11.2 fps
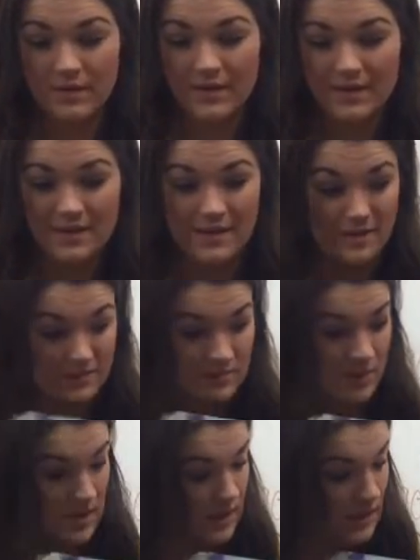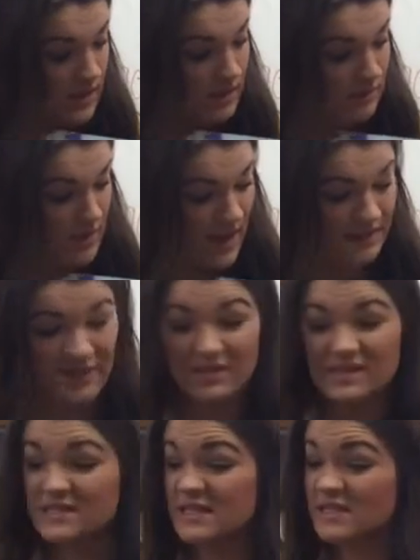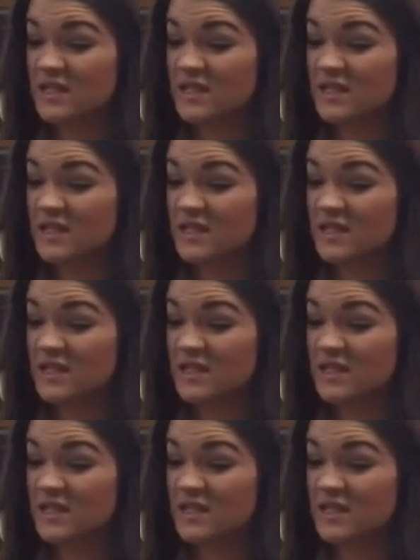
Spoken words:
He is making a mess. At least he's